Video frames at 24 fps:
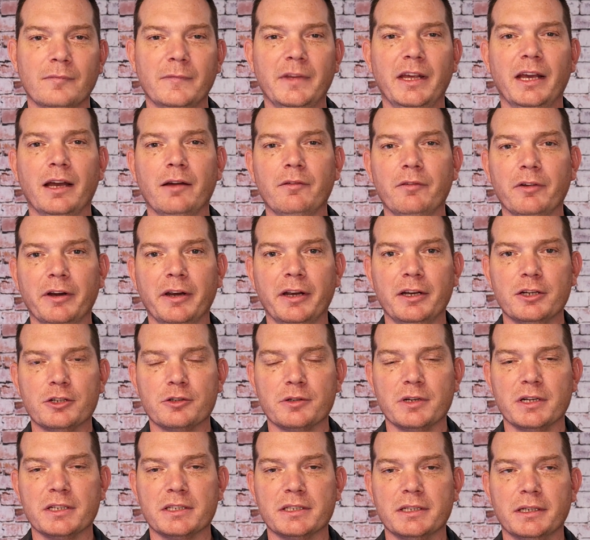Yeah, very
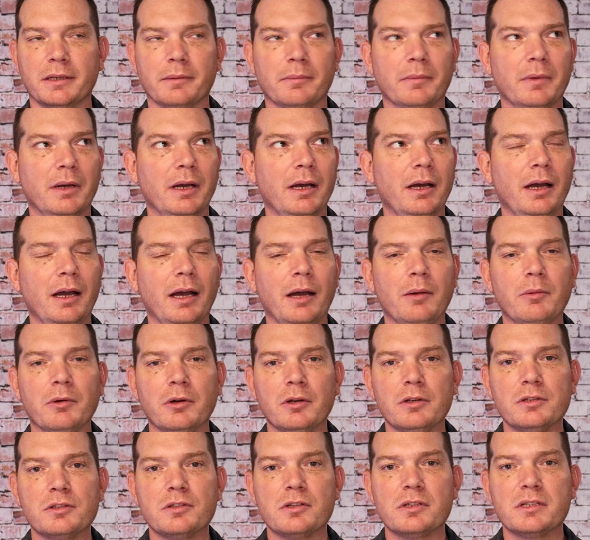interesting. I would
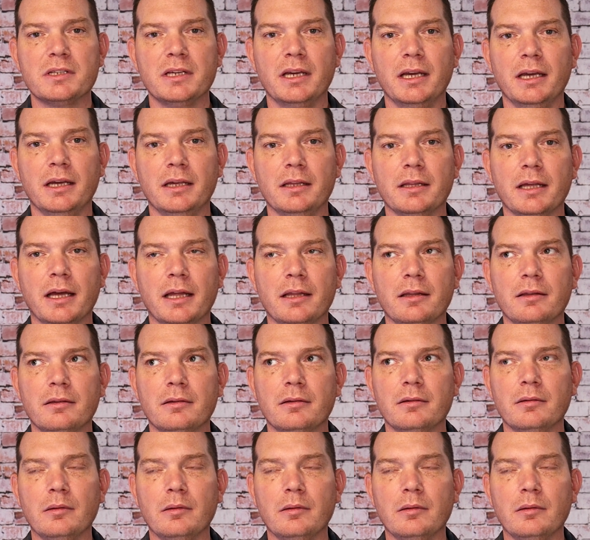also say that,